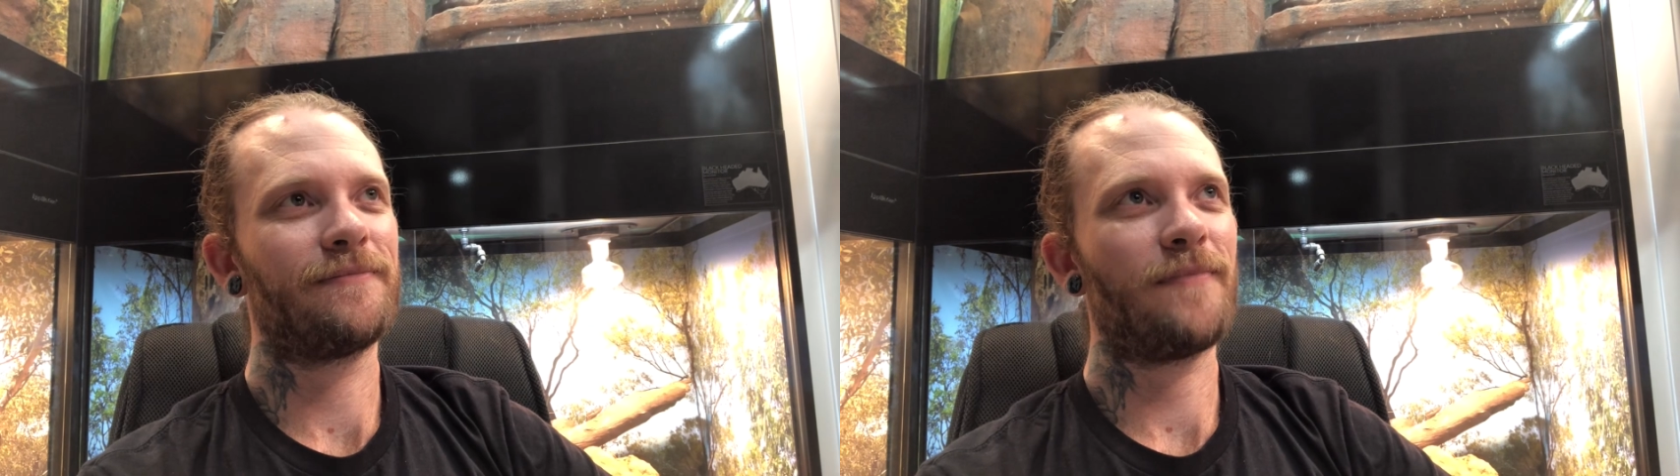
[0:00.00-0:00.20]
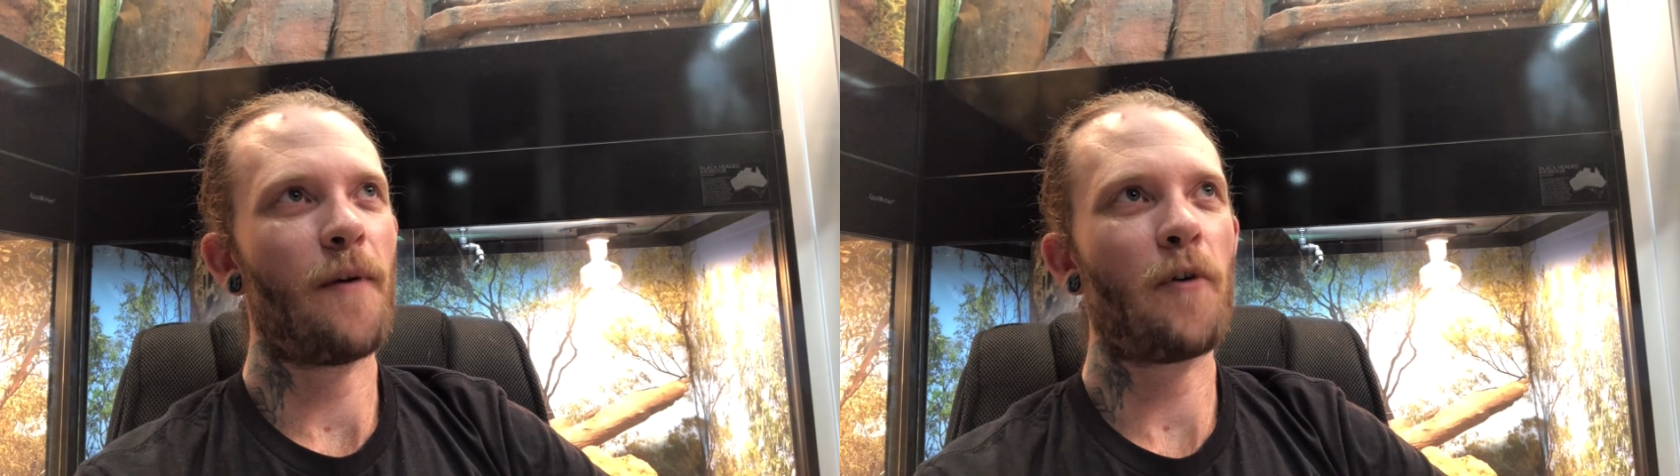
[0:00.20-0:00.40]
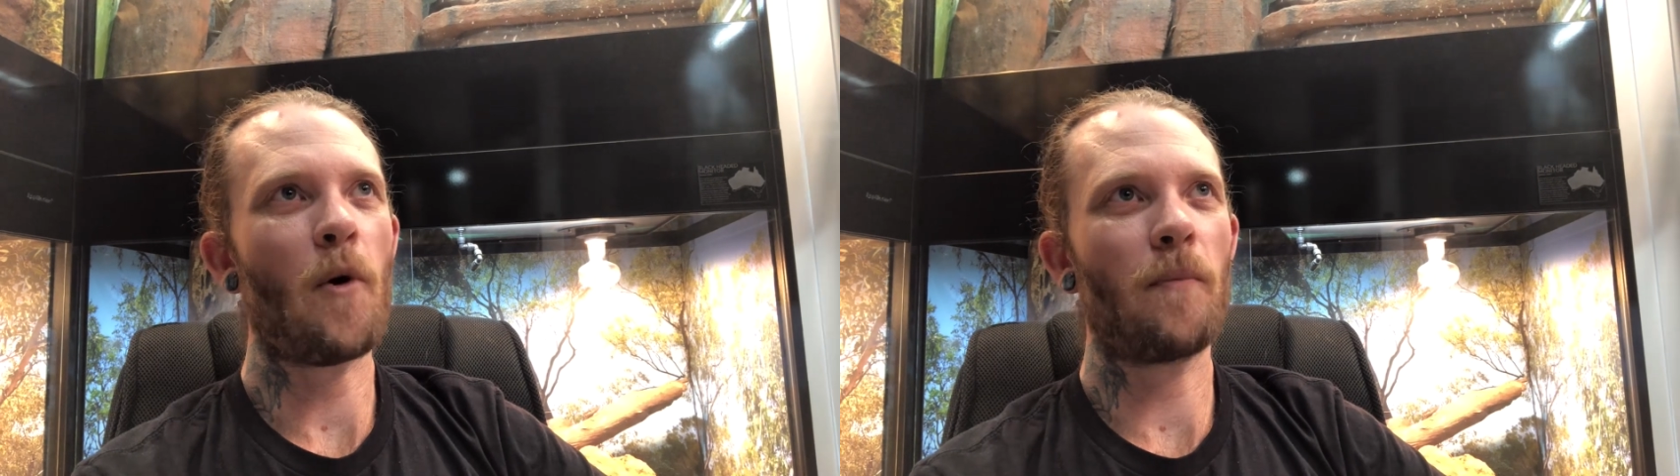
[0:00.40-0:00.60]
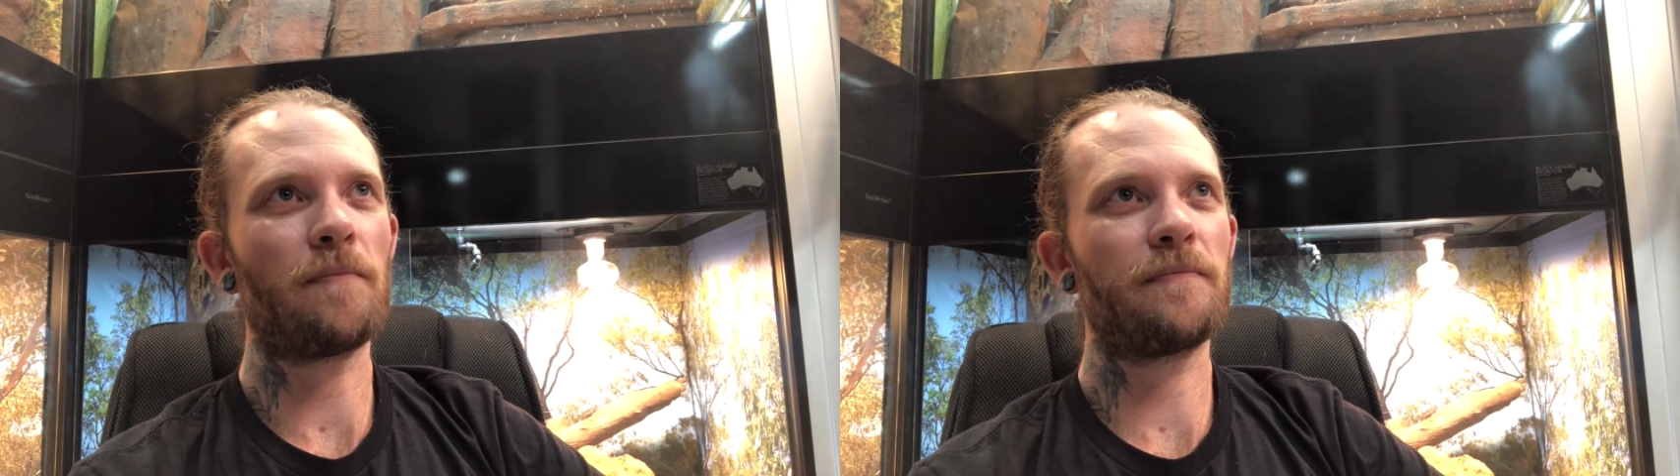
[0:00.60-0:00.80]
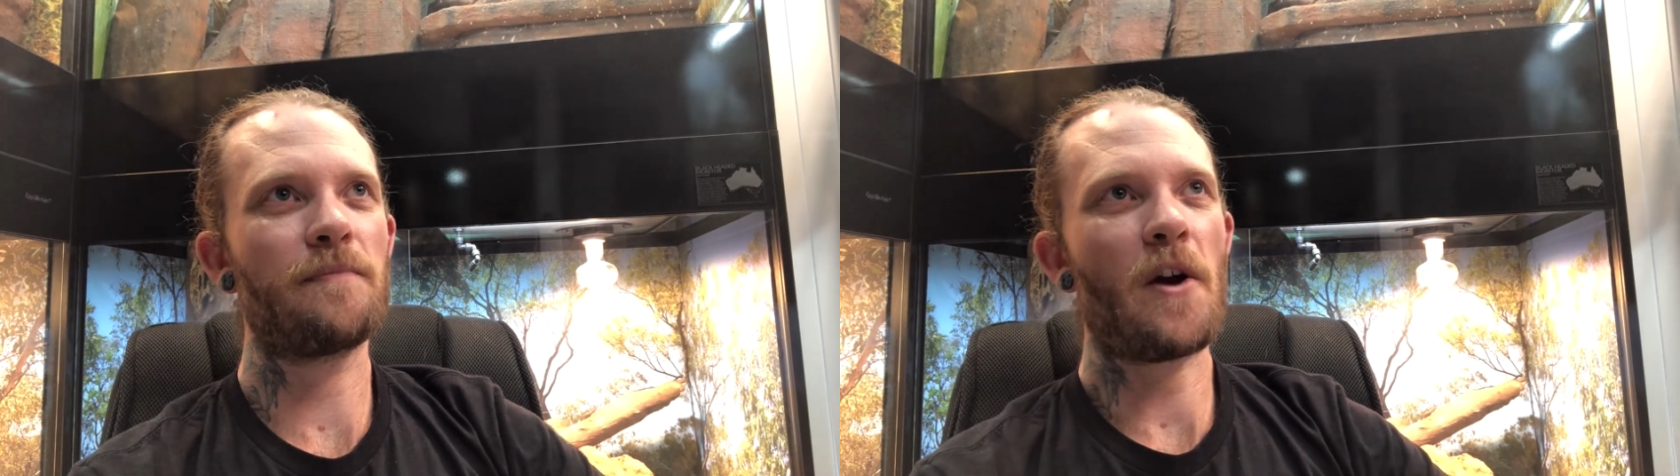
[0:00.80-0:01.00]
I've got
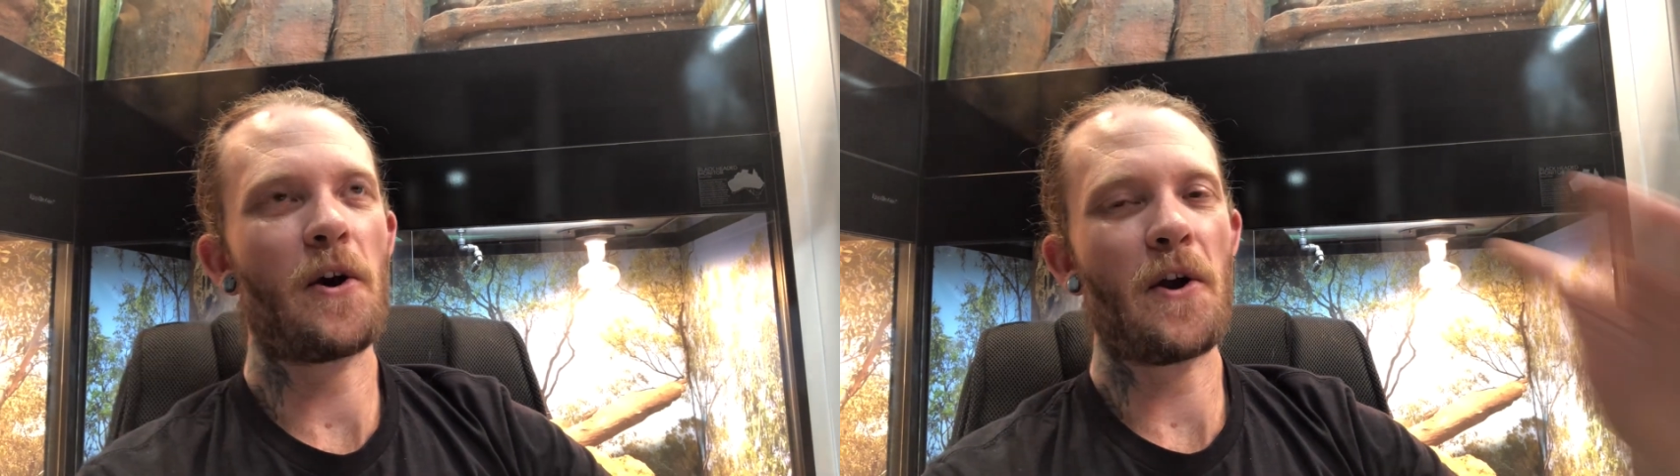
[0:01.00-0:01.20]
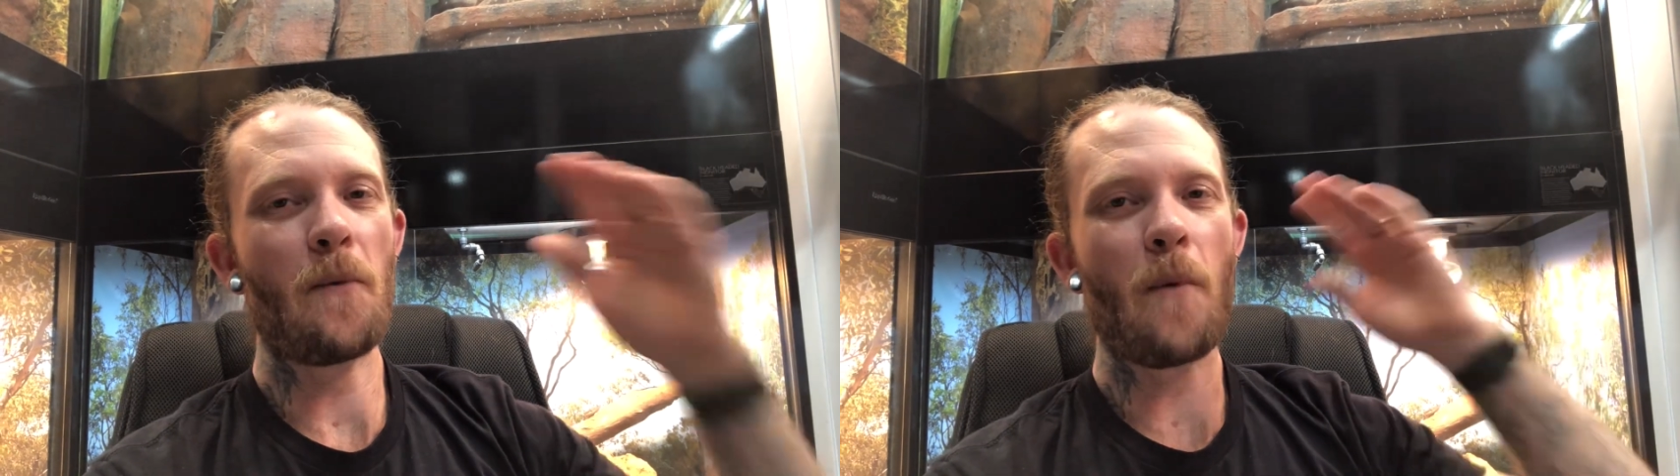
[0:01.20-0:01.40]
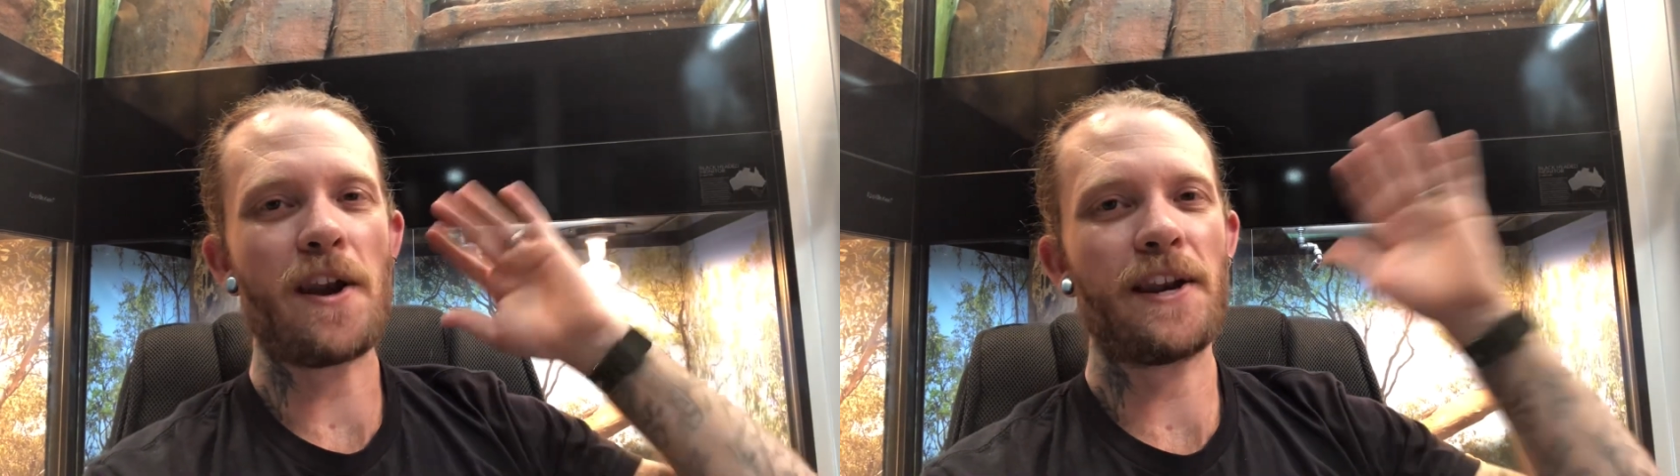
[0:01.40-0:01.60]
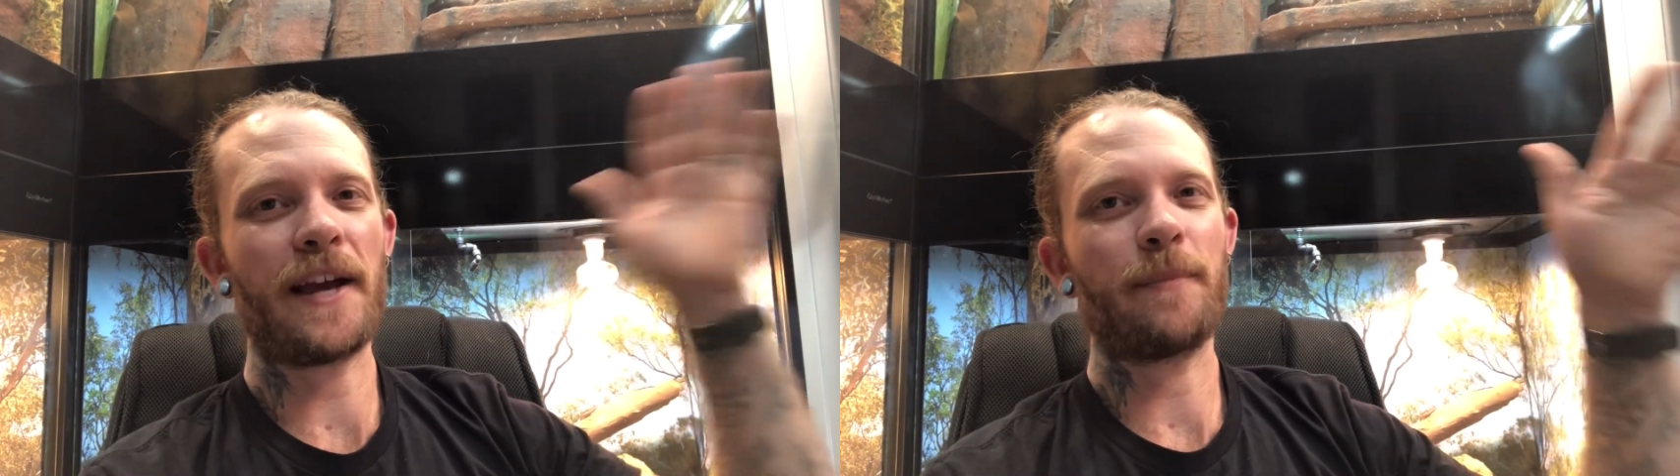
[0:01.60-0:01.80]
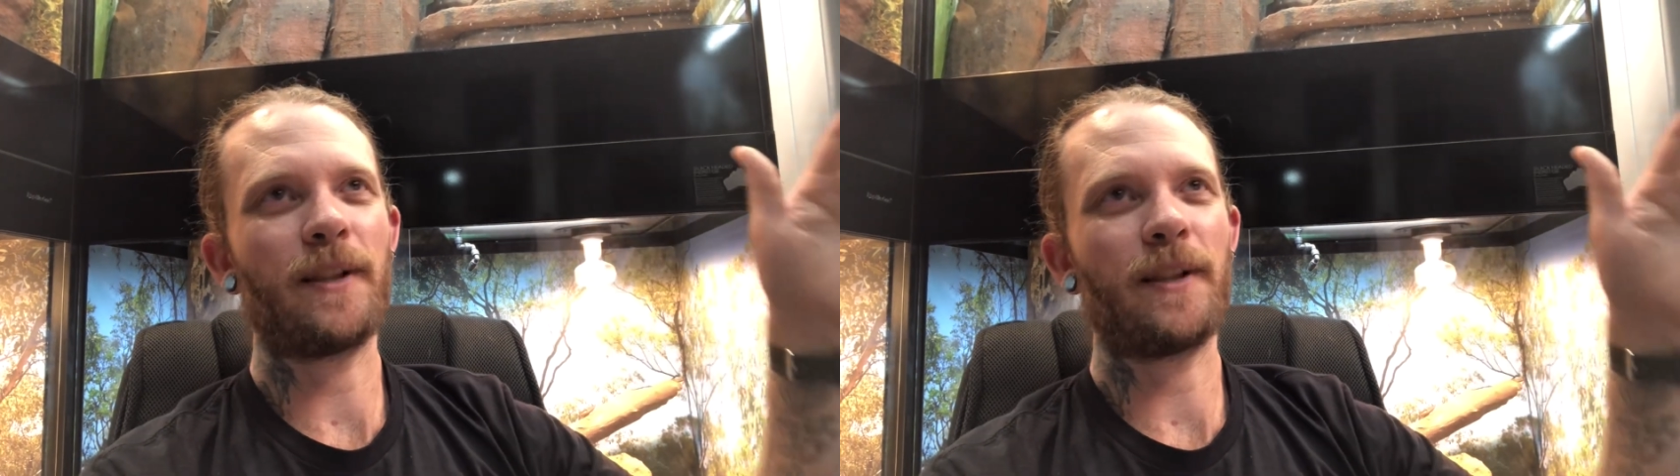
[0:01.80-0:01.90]
my kind of 1-day